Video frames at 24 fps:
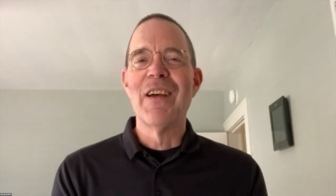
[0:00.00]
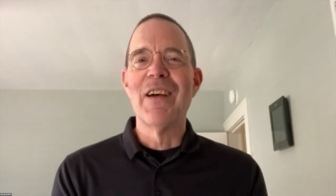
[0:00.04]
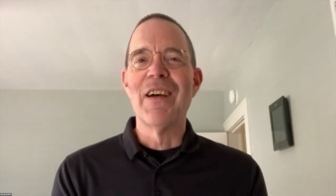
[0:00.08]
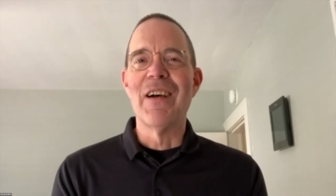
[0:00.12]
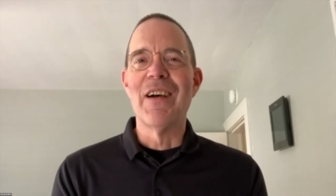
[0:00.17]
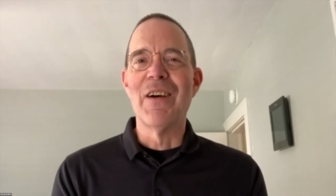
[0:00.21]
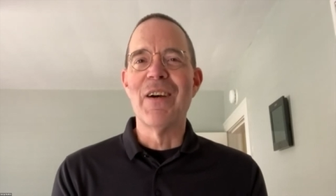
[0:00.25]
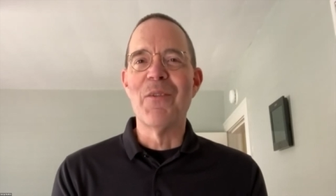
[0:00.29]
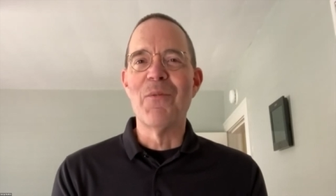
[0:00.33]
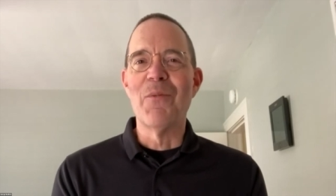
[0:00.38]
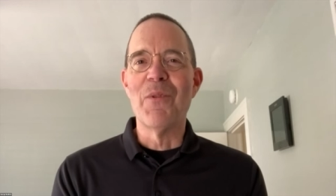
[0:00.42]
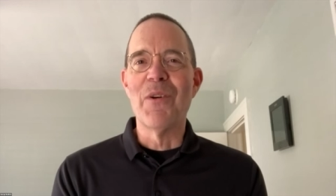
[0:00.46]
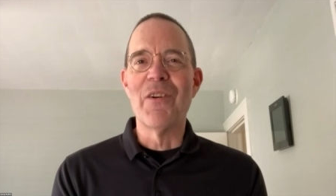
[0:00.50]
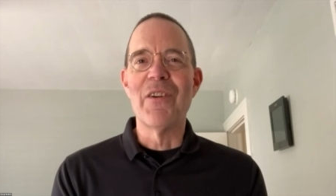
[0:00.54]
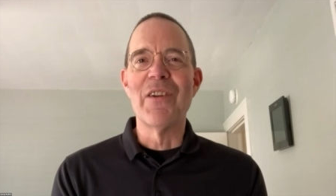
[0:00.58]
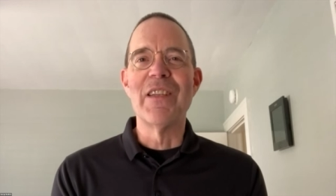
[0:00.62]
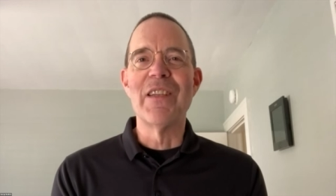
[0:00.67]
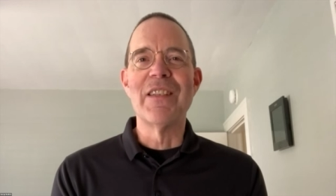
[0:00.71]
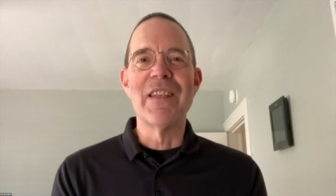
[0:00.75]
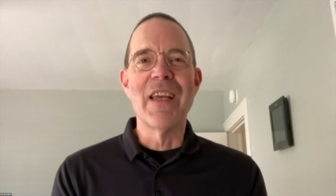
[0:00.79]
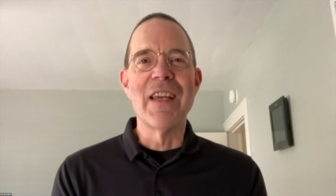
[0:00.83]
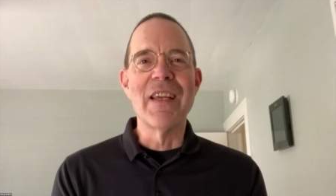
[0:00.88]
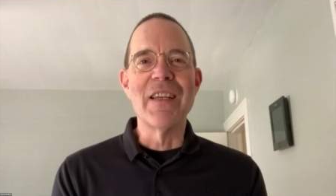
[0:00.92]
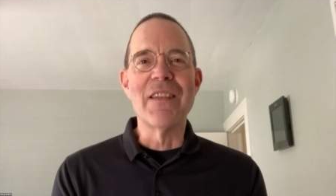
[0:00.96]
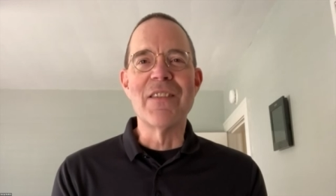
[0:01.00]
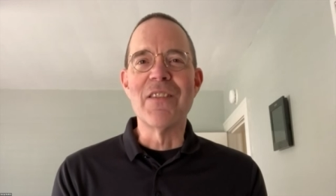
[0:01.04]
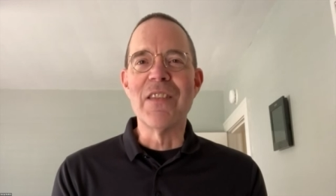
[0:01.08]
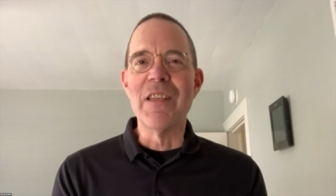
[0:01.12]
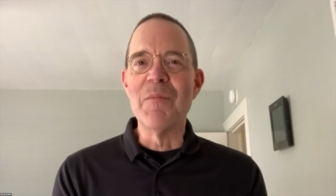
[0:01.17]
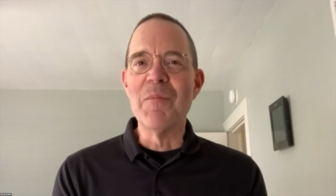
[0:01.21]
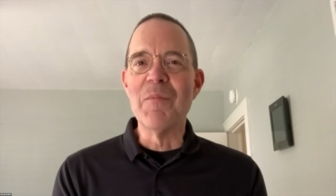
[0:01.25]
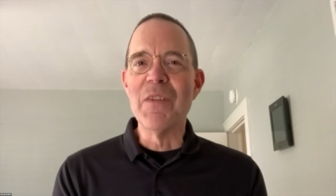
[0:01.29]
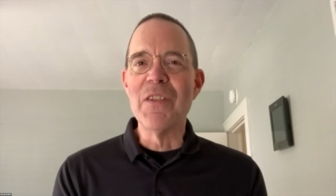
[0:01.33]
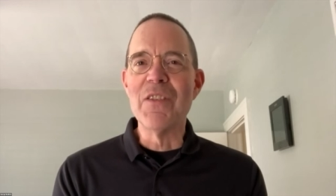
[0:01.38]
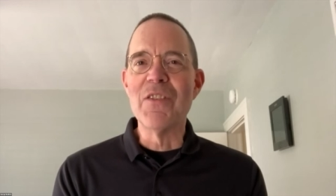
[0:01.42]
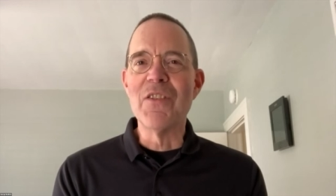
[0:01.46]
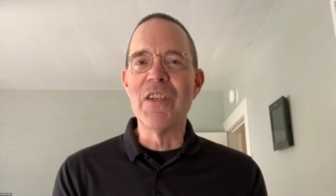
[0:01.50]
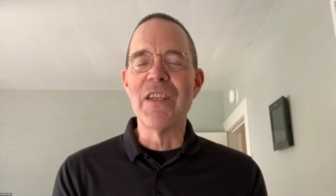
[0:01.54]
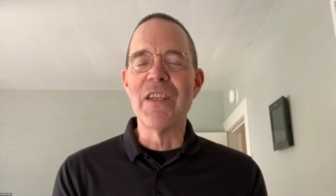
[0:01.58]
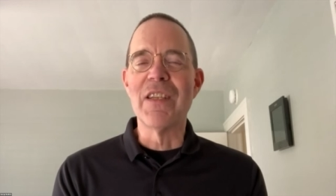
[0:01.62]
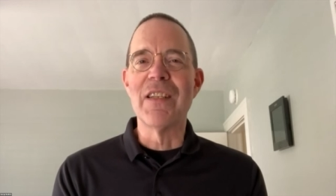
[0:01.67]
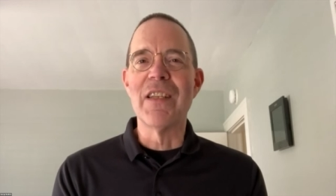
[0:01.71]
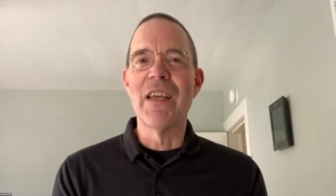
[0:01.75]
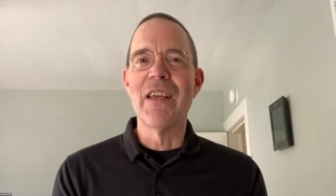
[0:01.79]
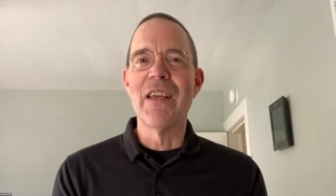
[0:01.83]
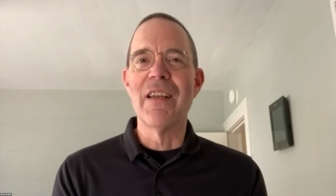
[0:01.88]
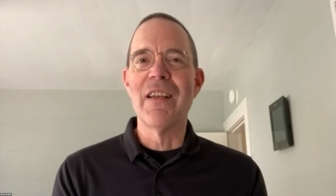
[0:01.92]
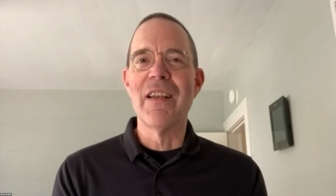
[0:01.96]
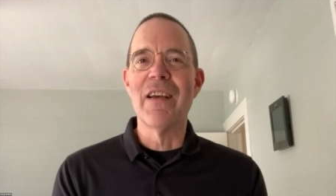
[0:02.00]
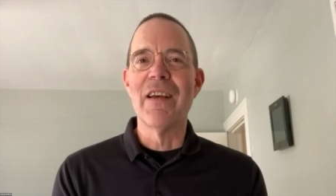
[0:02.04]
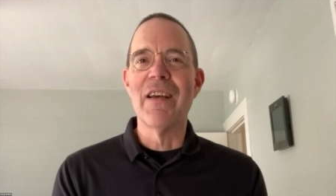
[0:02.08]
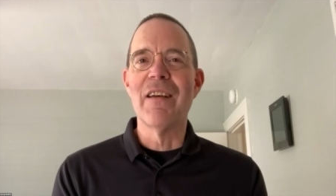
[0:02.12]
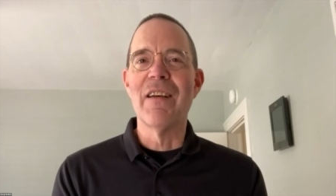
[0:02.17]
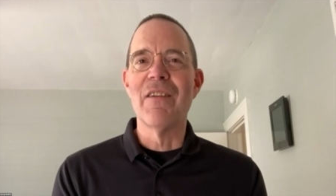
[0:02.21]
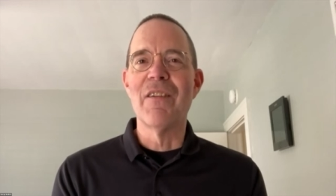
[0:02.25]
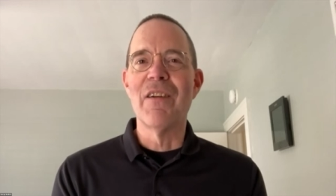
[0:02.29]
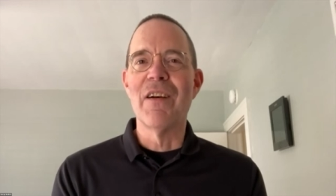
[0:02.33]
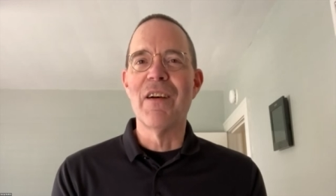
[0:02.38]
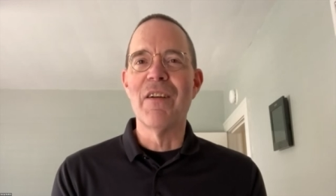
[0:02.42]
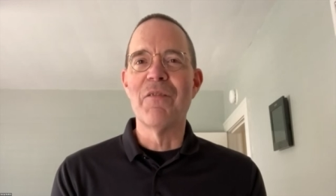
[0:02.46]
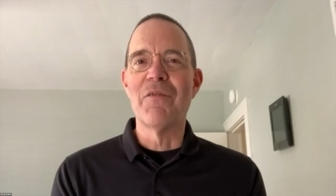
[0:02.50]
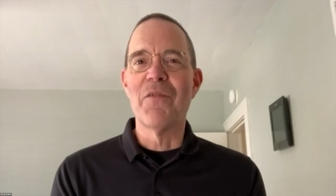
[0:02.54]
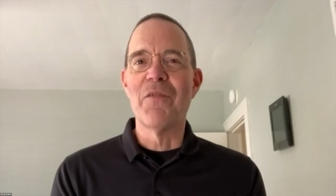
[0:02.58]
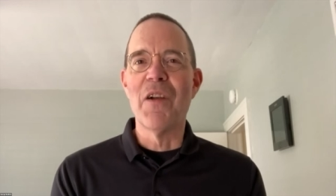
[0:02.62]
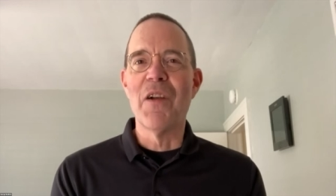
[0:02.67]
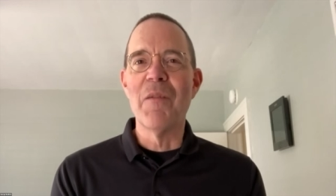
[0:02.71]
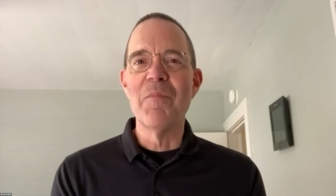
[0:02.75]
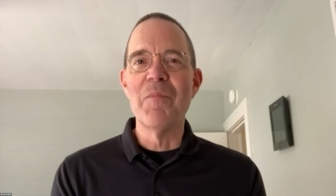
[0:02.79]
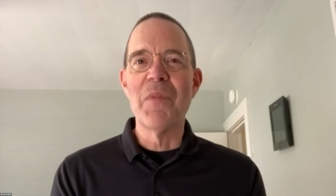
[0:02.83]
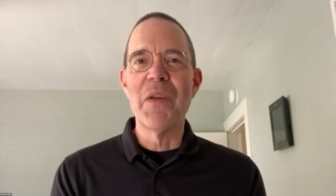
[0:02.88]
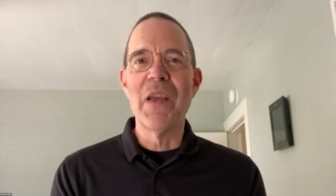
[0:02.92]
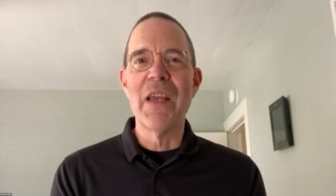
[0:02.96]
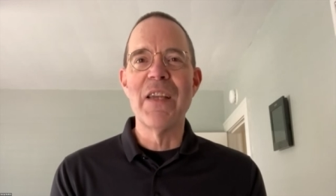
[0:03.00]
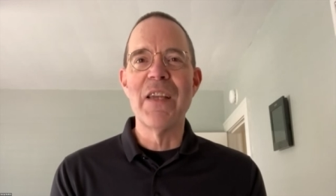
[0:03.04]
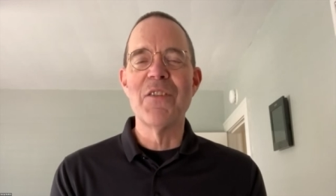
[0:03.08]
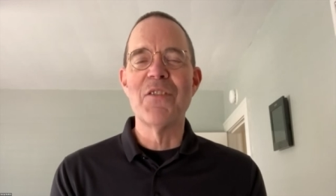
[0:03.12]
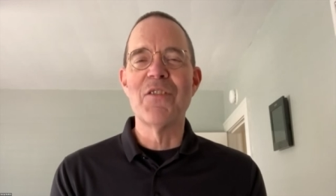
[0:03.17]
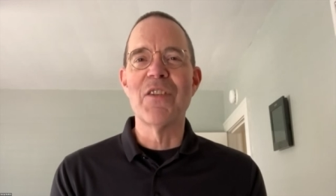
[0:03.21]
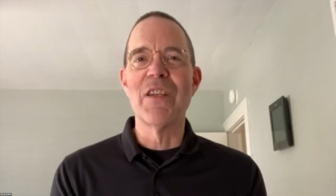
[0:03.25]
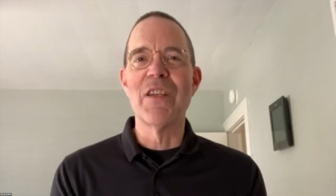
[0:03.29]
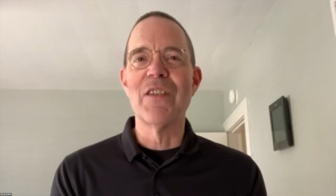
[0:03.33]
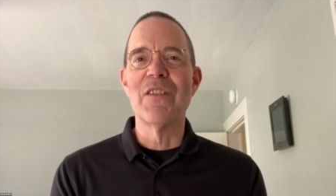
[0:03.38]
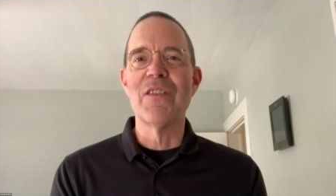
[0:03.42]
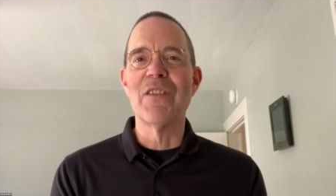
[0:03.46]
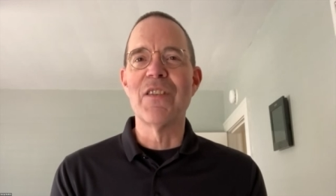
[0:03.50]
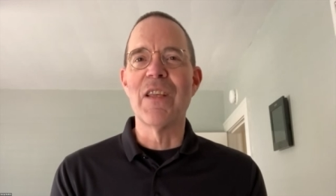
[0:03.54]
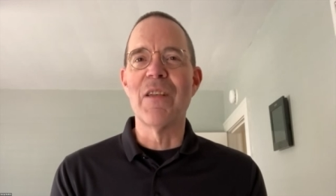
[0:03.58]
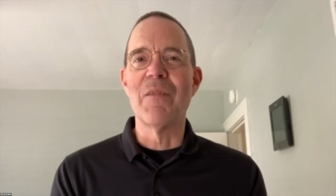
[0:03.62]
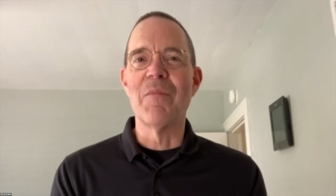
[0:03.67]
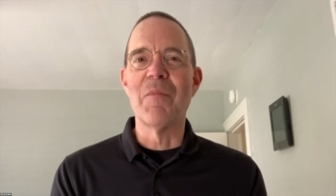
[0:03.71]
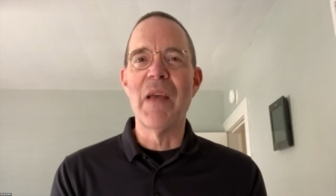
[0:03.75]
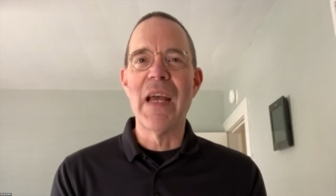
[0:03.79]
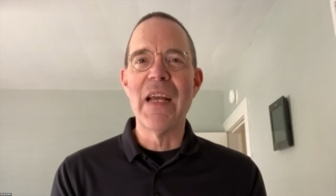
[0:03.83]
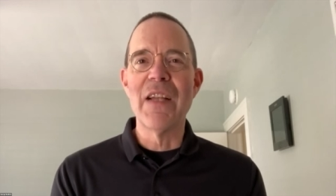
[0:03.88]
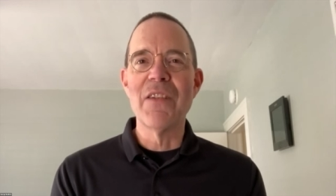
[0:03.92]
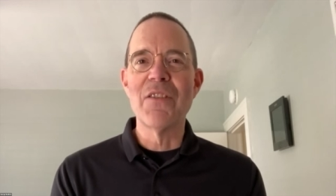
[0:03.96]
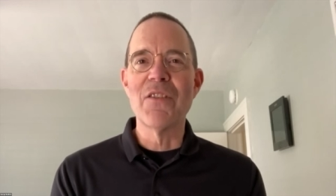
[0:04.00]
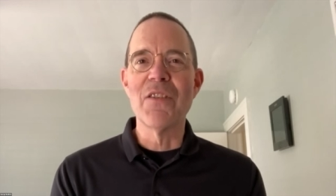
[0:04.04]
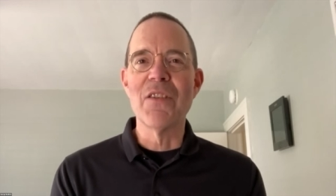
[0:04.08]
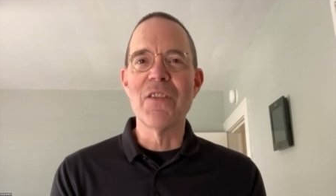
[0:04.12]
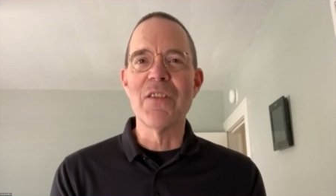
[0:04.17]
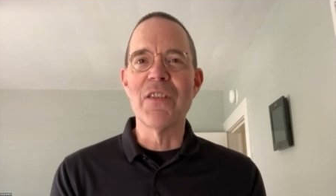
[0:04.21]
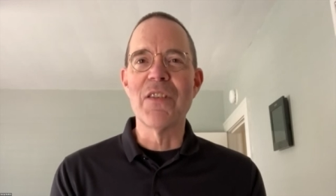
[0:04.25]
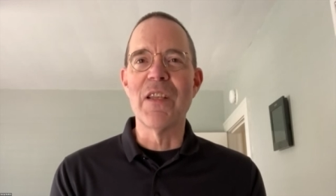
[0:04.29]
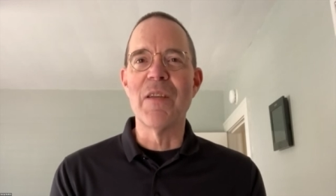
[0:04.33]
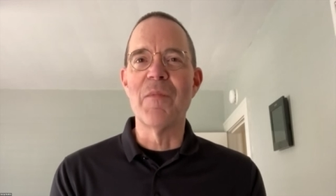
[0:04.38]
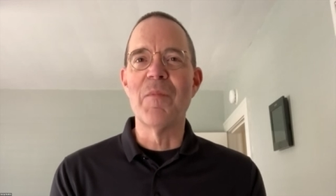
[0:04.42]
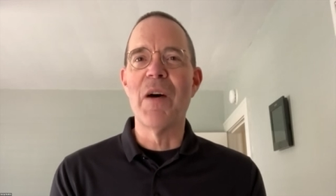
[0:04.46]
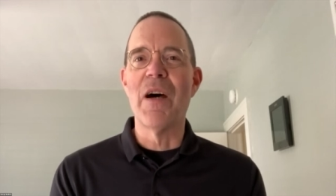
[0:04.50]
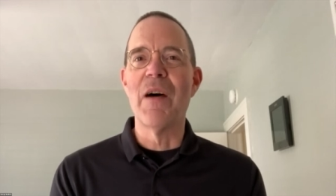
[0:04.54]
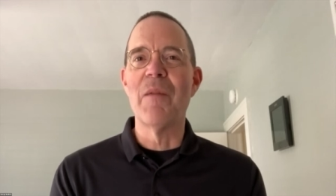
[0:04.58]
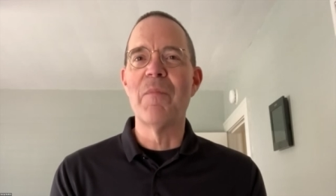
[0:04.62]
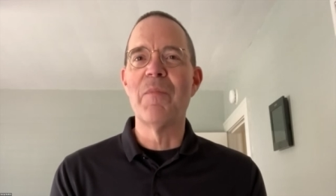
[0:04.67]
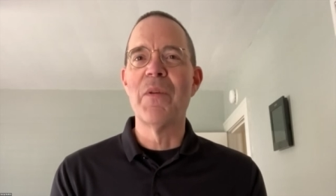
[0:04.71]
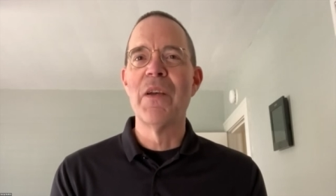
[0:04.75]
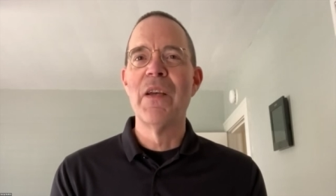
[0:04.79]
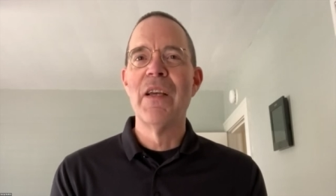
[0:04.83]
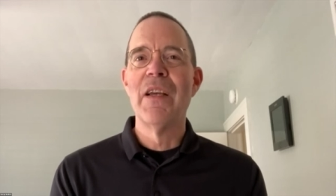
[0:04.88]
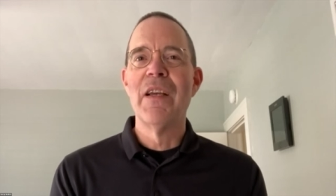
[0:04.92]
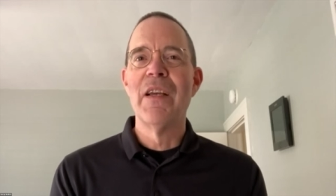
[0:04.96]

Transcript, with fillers: uh, where he takes imaging data uh, from patients and matches them up